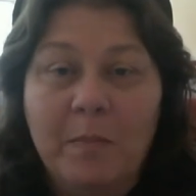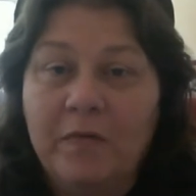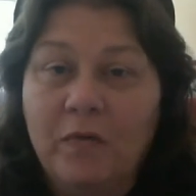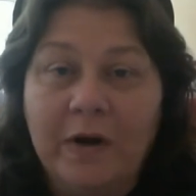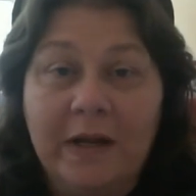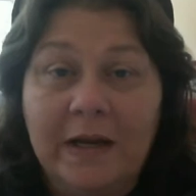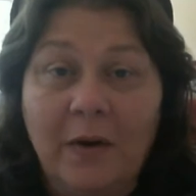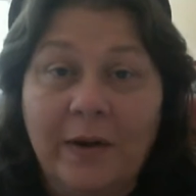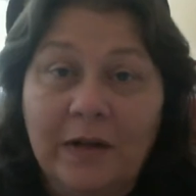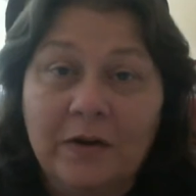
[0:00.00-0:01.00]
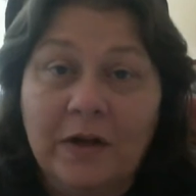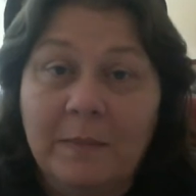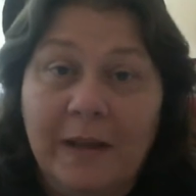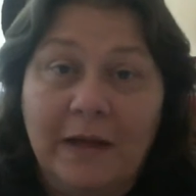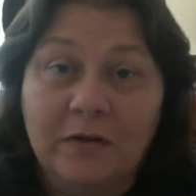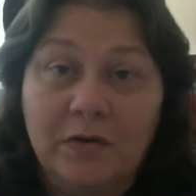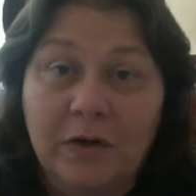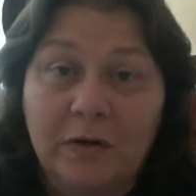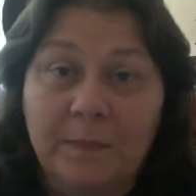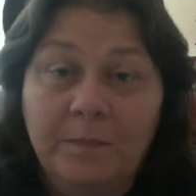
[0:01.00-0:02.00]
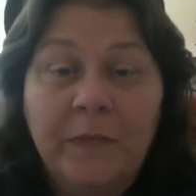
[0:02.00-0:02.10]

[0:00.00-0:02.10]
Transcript: before you know it, you're going to make it true.